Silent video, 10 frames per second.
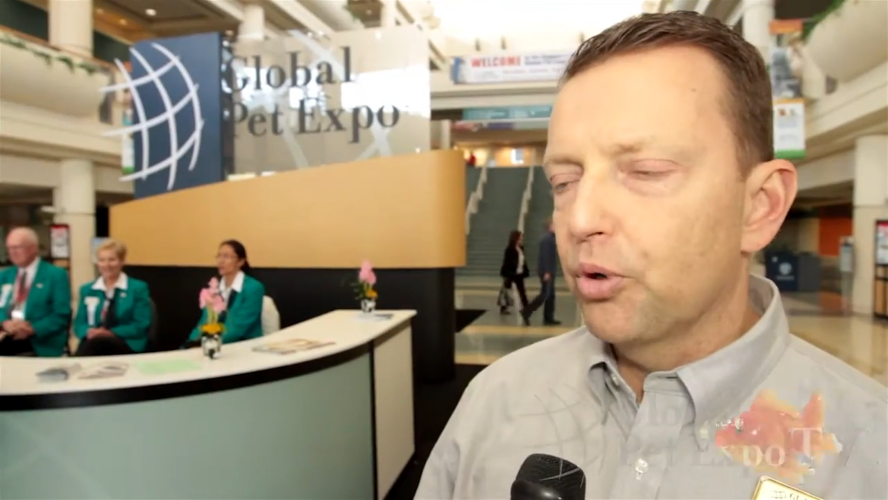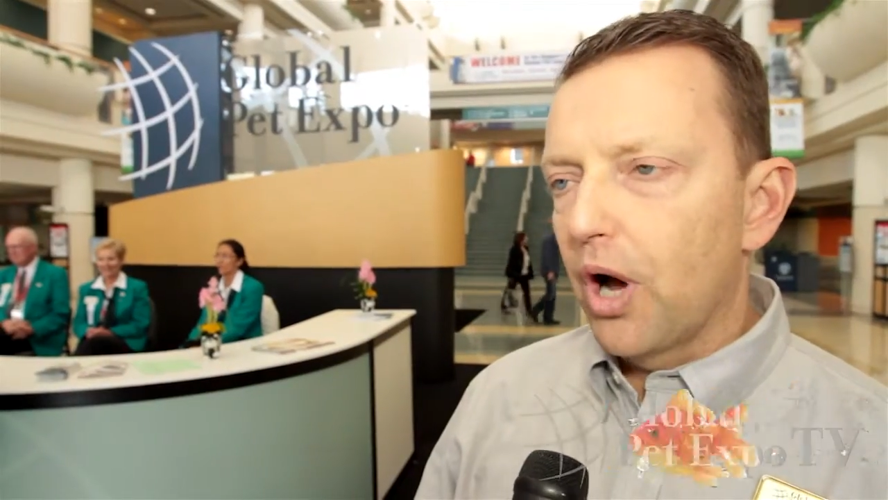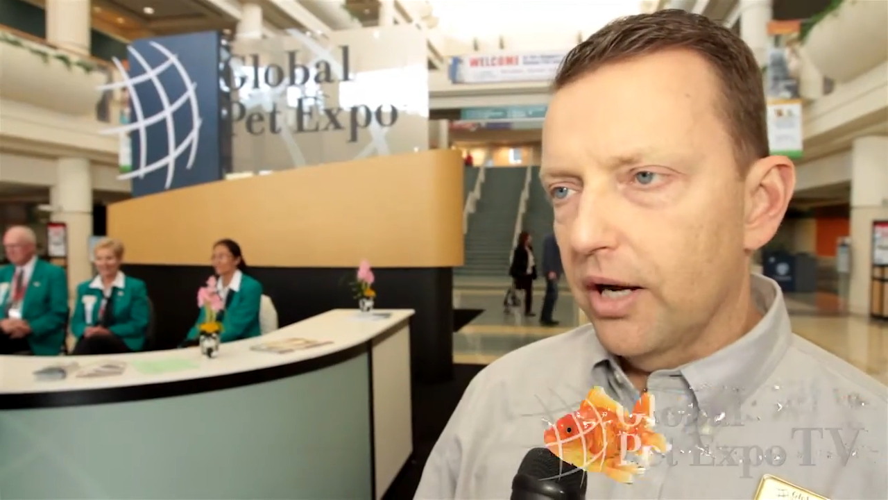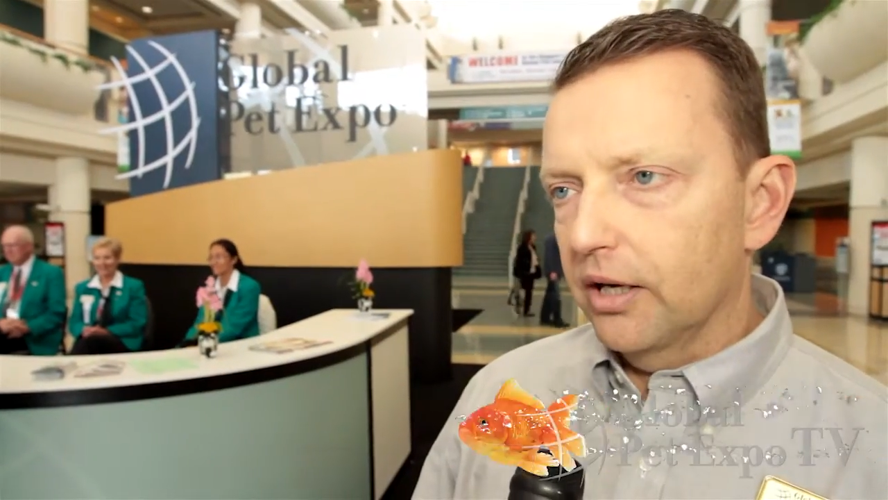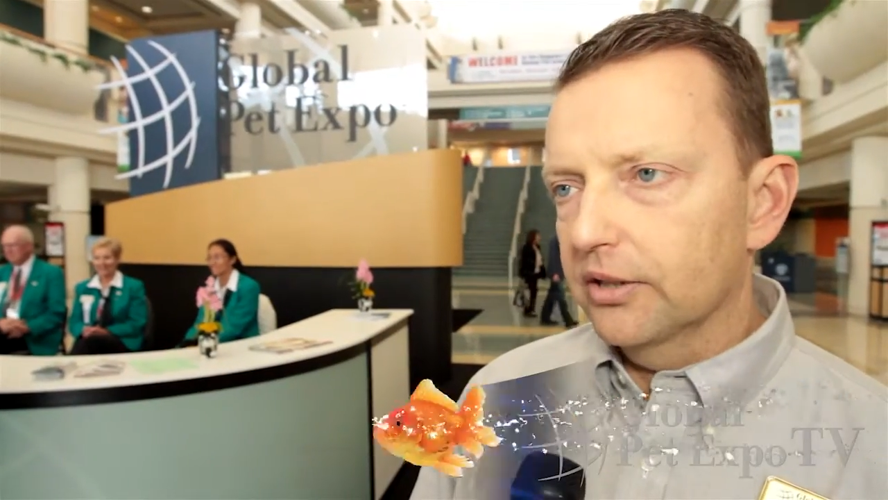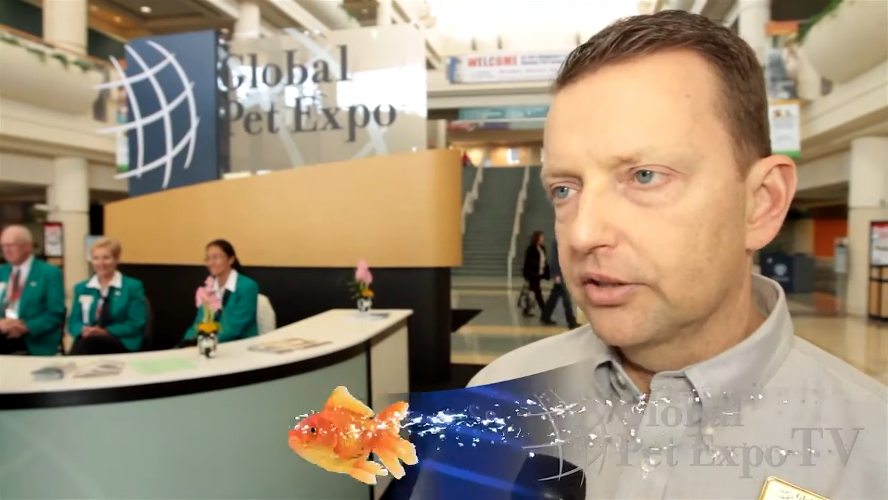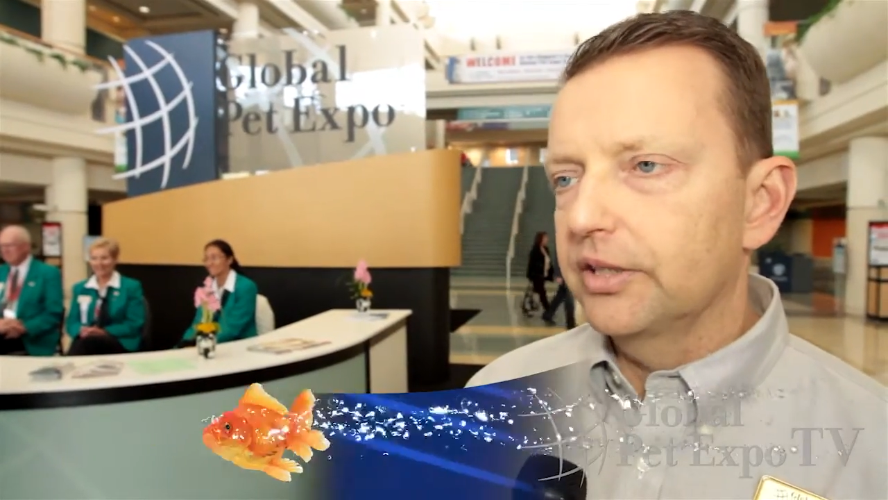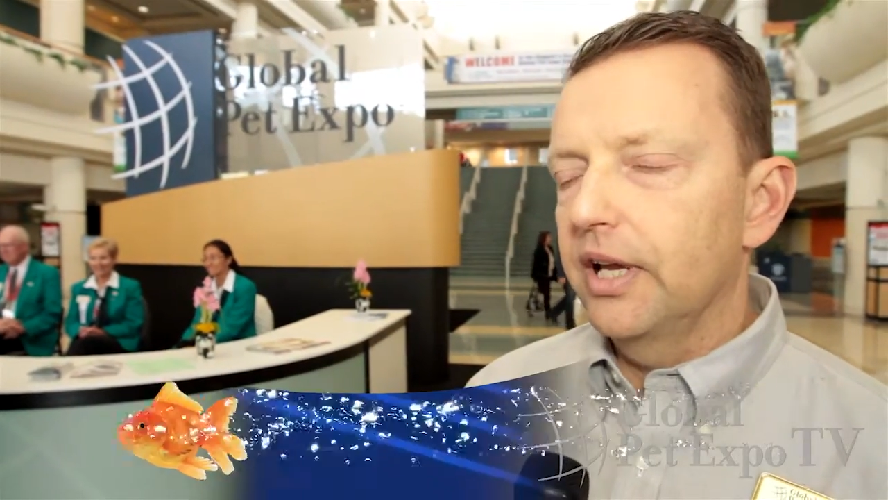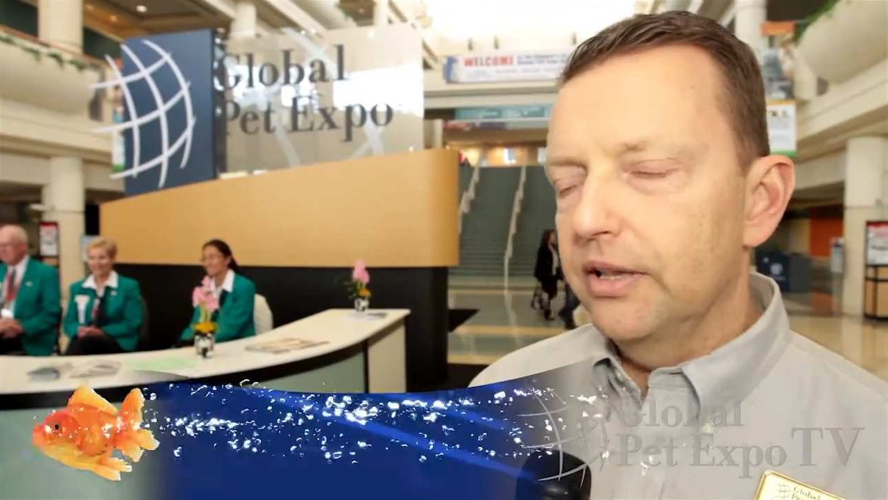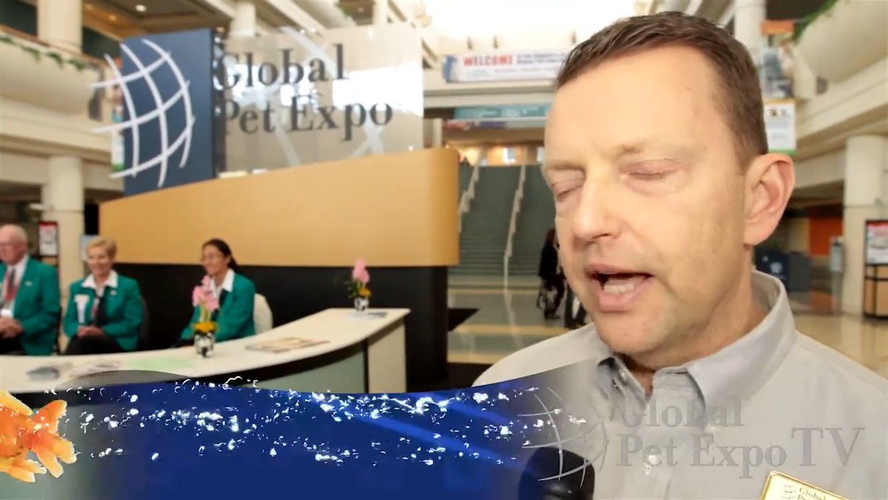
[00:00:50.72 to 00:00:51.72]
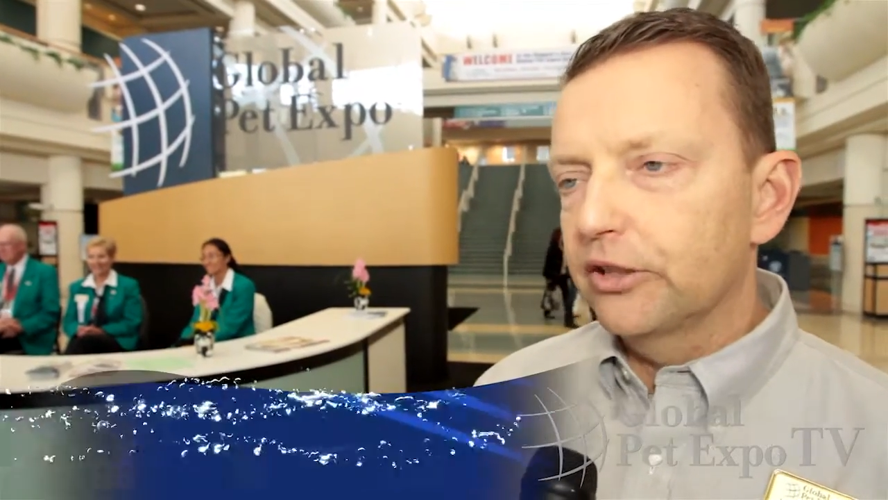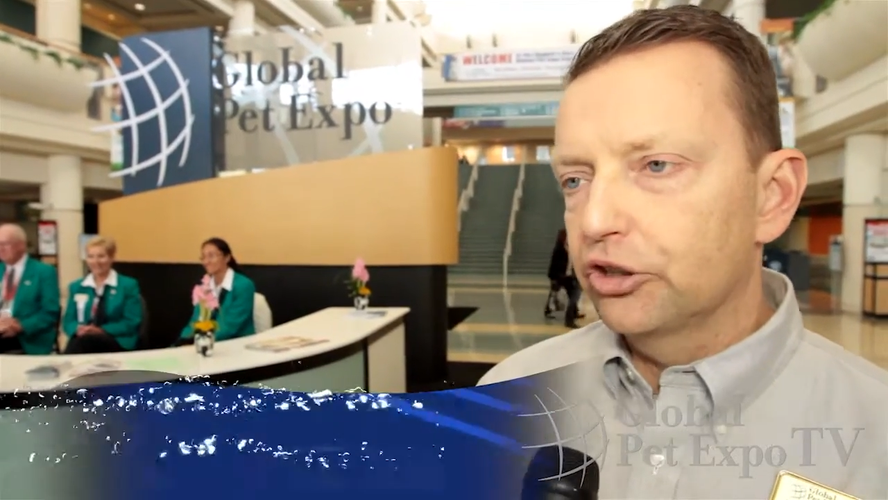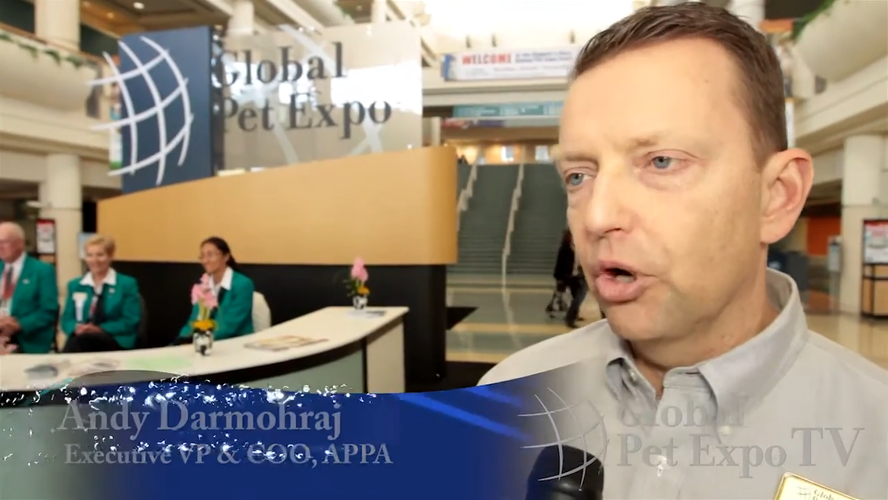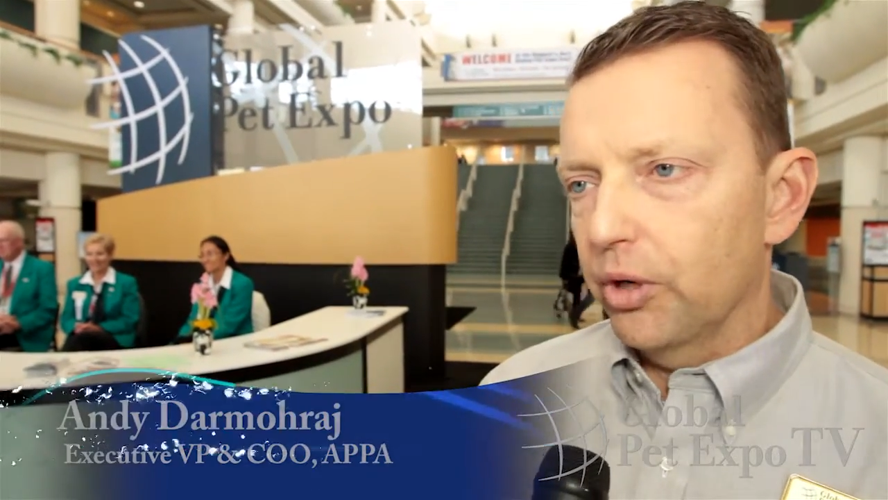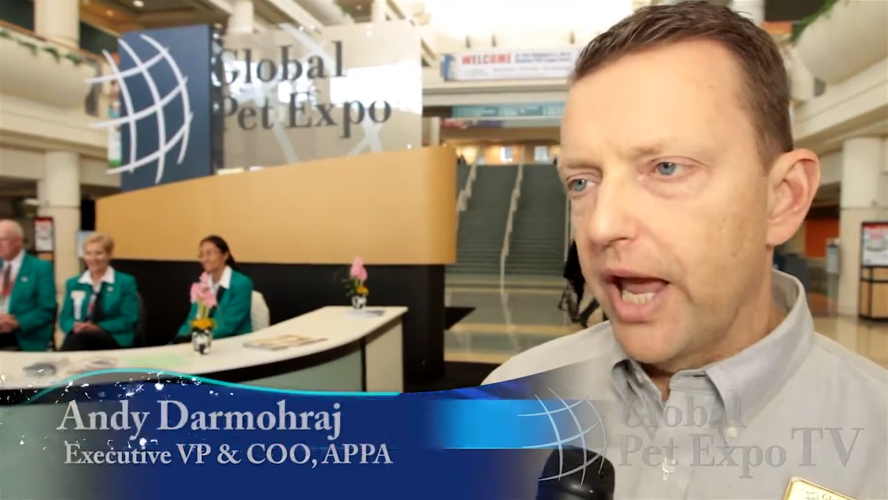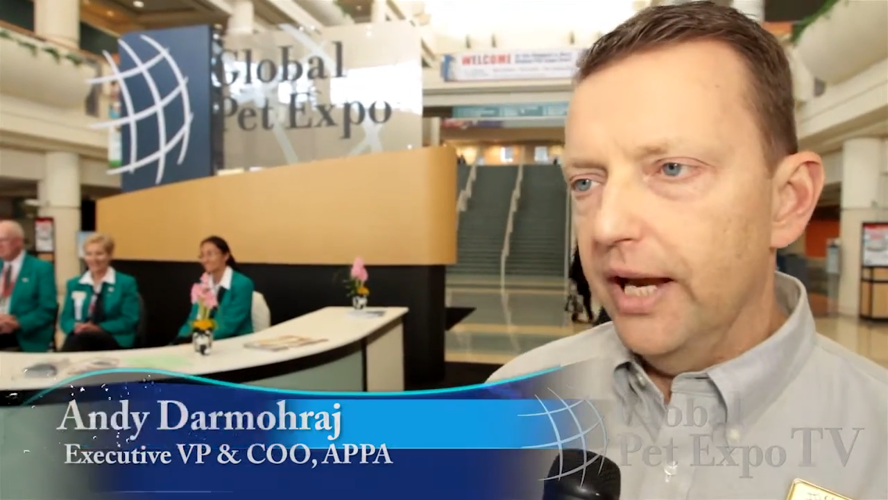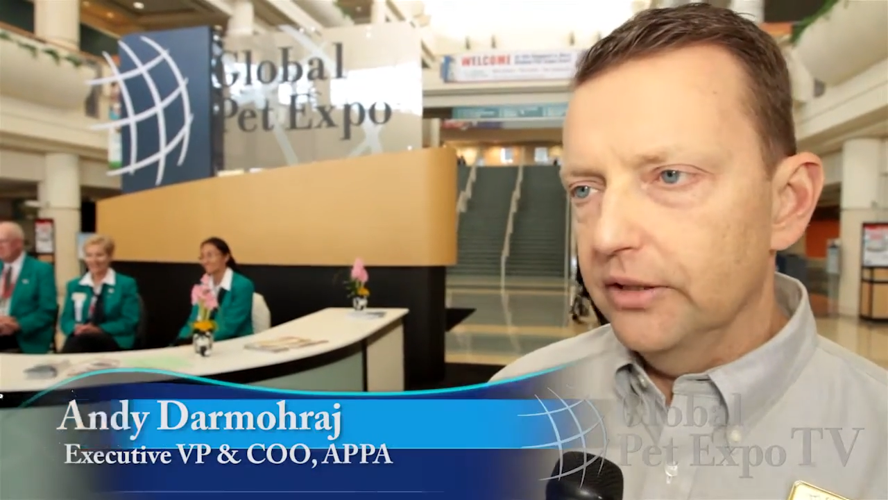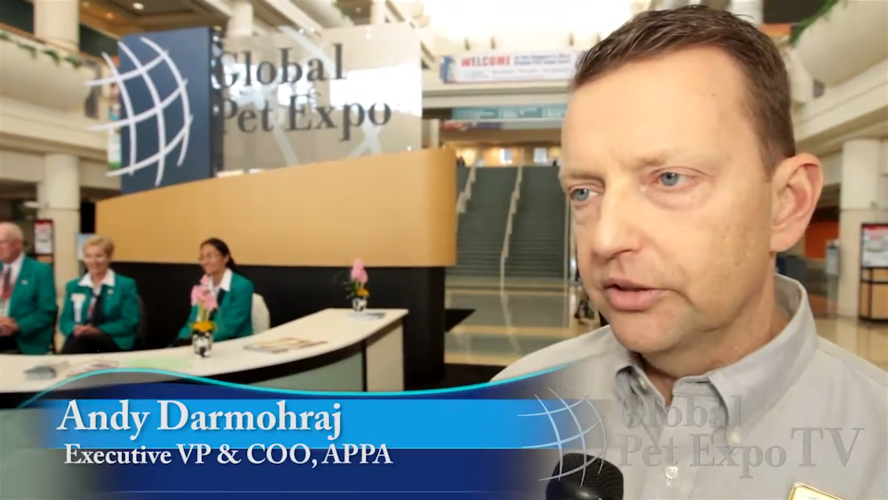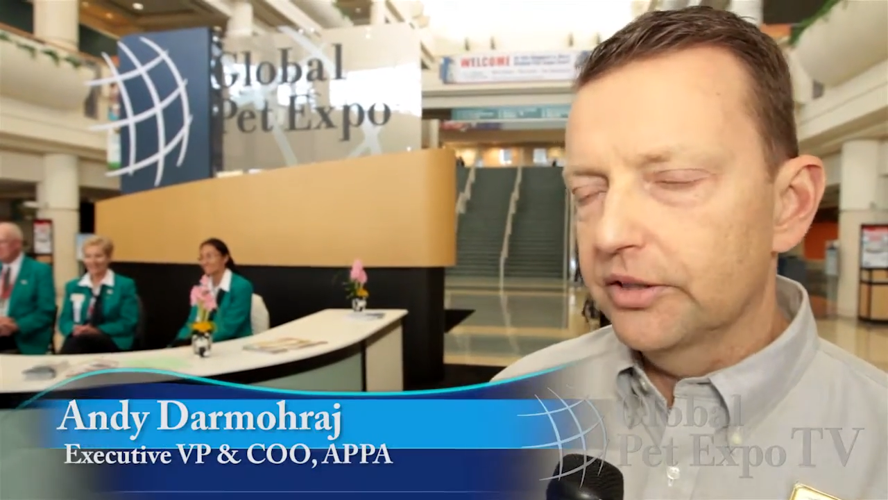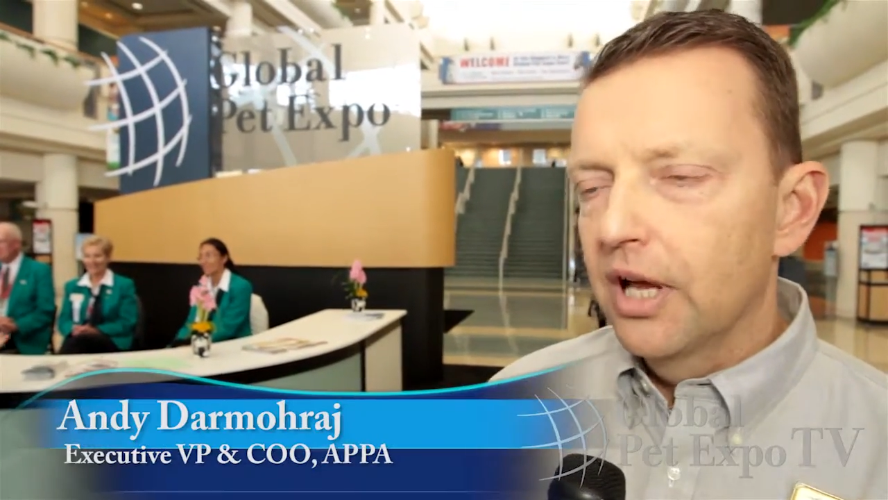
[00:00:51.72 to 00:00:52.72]
products in that
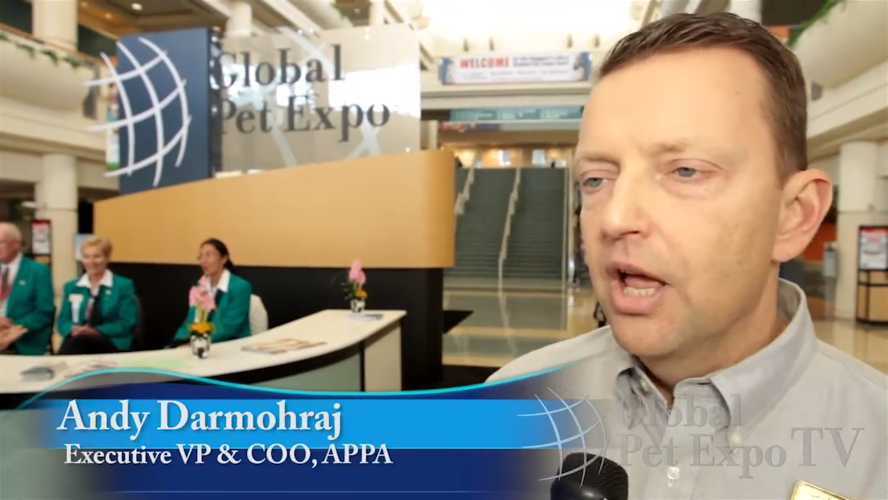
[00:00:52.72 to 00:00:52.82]
showcase,